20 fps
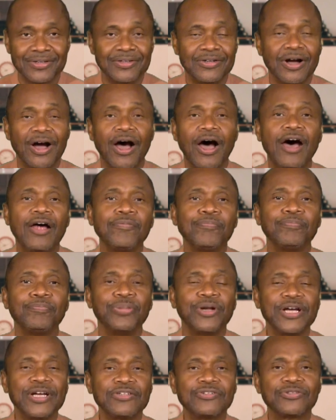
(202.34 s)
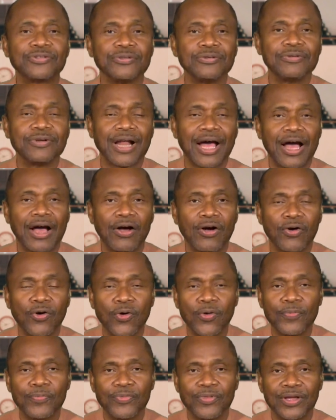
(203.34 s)
God bless you. And I
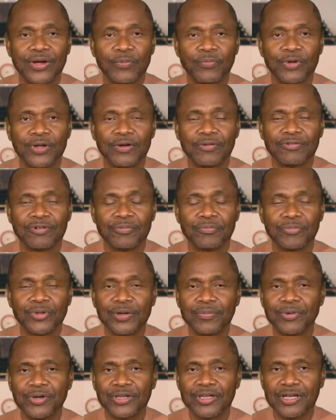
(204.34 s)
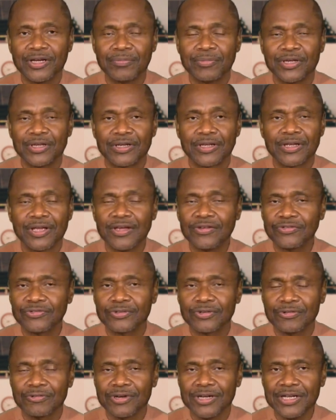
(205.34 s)
hope that we'll remember him in
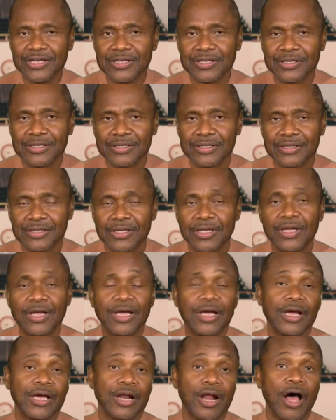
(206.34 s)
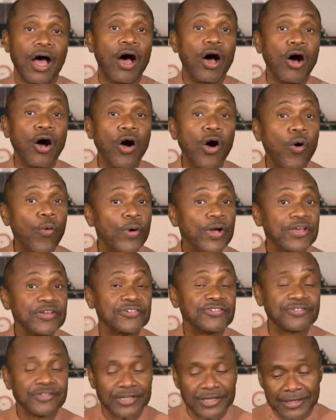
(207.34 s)
history. And I
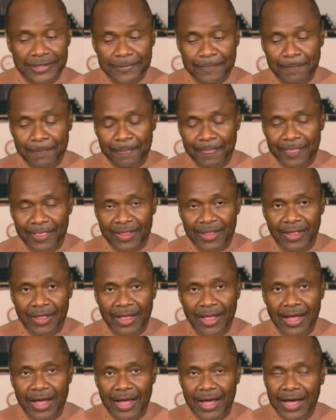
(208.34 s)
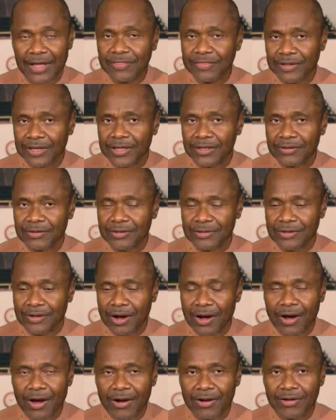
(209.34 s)
always said, I think
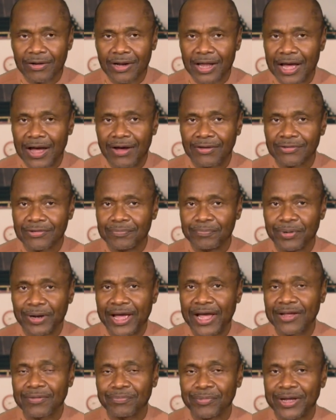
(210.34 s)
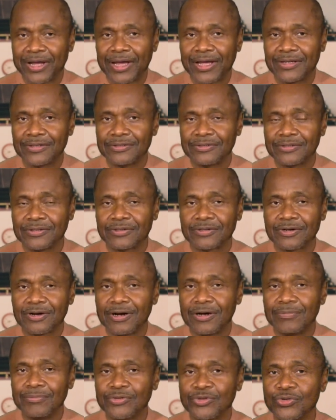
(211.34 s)
God allowed the black man to
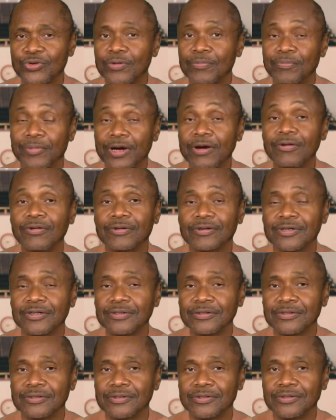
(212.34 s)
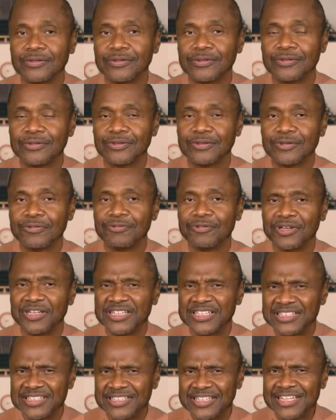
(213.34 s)
come to America to
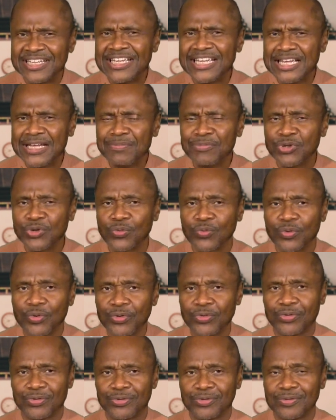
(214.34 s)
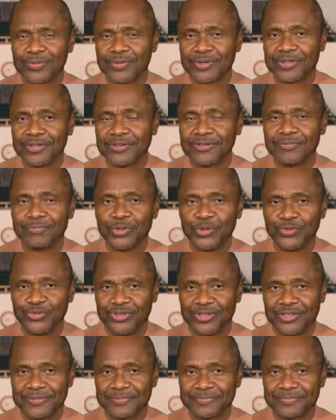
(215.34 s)
redeem the world with his
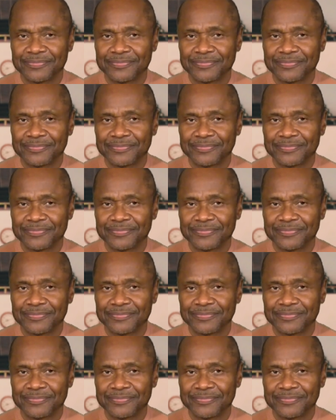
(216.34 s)
music.